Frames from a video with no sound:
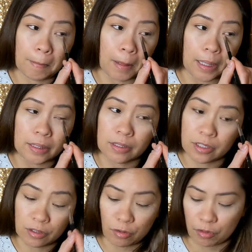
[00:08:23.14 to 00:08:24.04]
I should
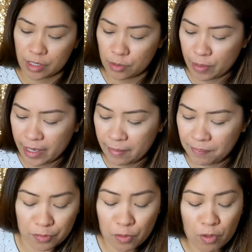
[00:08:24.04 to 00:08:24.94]
just throw this away.
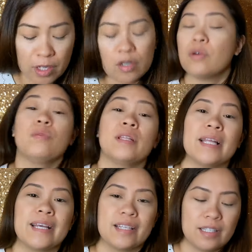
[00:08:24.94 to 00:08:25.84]
If you want to go with
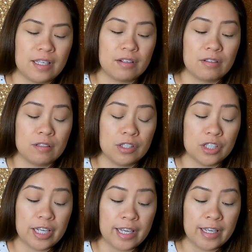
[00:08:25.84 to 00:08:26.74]
like a subtle
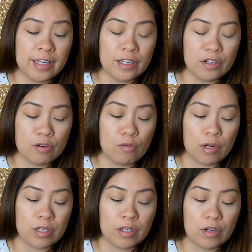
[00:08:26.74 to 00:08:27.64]
shade and you don't
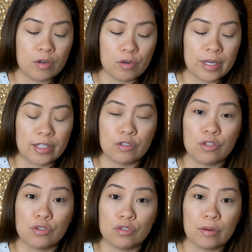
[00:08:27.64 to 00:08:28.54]
want to go in
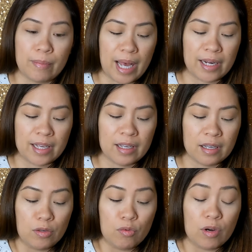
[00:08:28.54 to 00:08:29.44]
too dramatic,
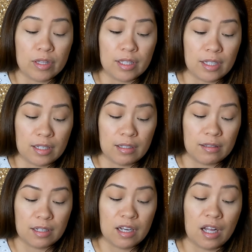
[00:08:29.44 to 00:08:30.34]
you don't want the
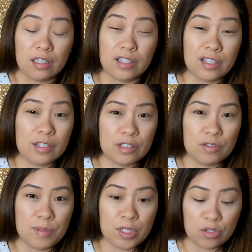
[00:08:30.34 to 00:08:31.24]
color
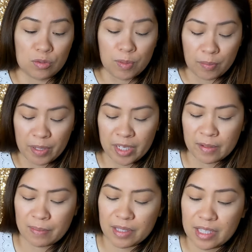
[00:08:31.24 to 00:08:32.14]
to be super
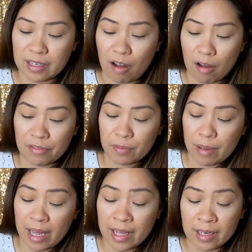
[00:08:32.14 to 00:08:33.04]
pigmented off the
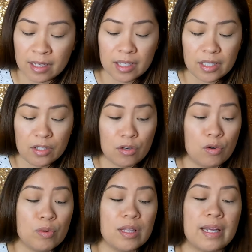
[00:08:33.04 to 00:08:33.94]
bat, you
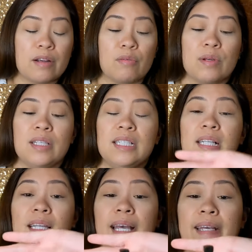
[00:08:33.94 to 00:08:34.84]
go with like a
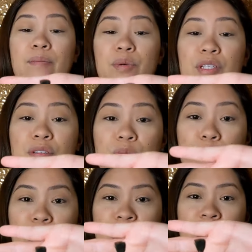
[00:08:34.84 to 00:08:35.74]
really light bristled
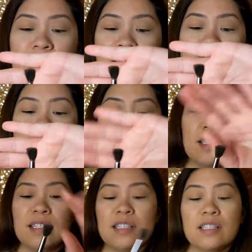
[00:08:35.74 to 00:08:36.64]
brush like this.
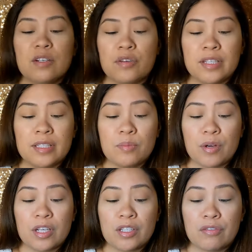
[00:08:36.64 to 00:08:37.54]
And this is a crease
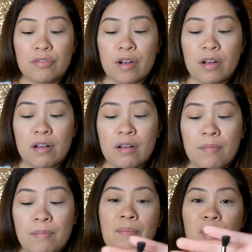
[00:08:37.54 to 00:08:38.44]
brush
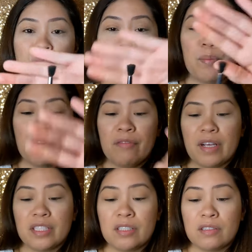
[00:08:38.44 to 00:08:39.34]
from MUA
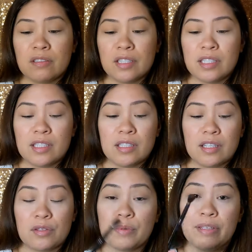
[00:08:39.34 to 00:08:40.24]
Professional, and this is
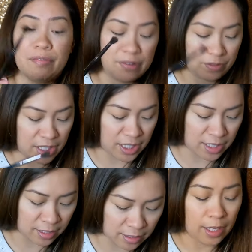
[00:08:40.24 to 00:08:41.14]
the 315.